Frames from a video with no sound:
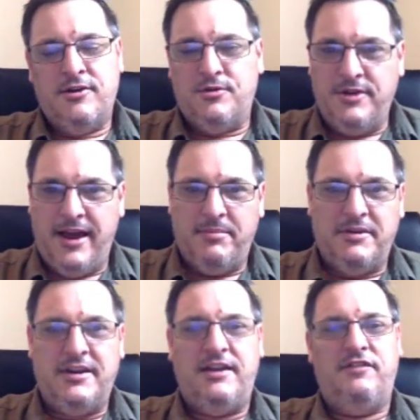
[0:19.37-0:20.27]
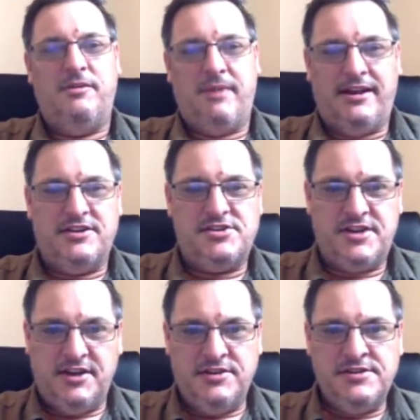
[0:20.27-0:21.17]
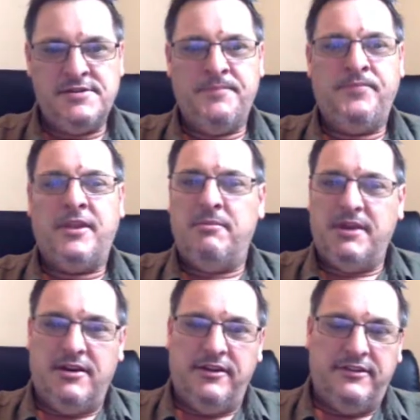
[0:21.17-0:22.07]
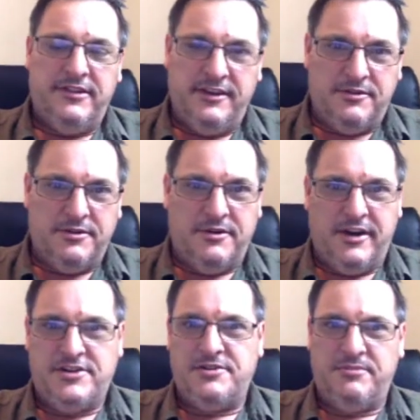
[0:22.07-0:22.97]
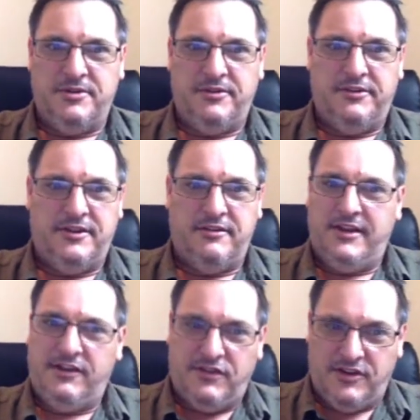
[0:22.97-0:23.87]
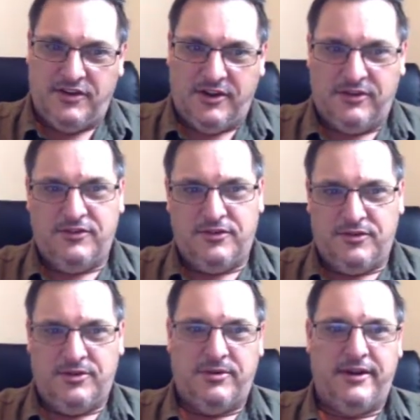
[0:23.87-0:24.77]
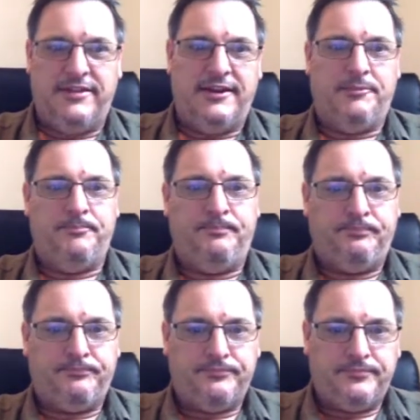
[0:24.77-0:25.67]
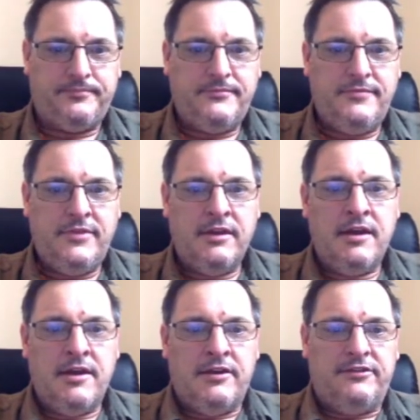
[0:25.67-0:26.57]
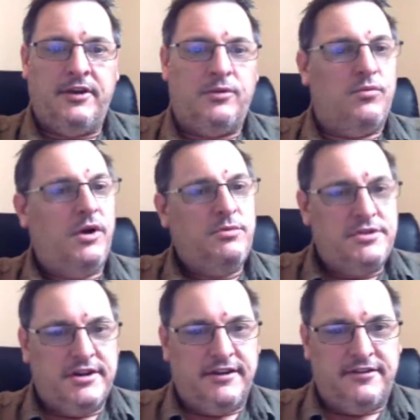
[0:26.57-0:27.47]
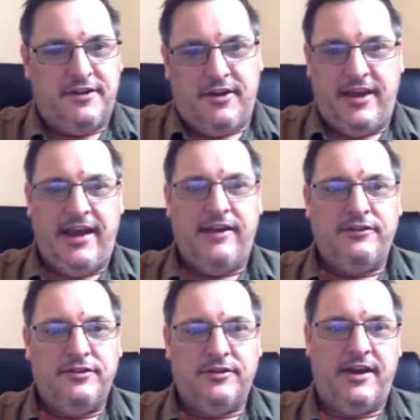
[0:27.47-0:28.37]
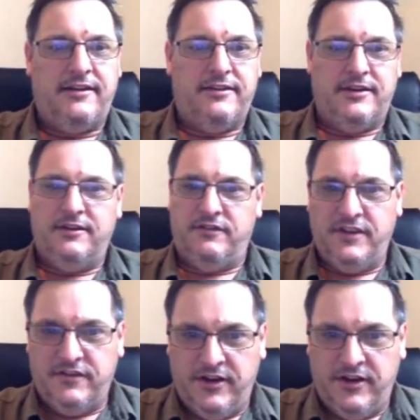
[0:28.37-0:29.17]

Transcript: could happen if you make these changes, because it could crash your Moodle server if you don't do the right thing. So why would you need to know how to edit the config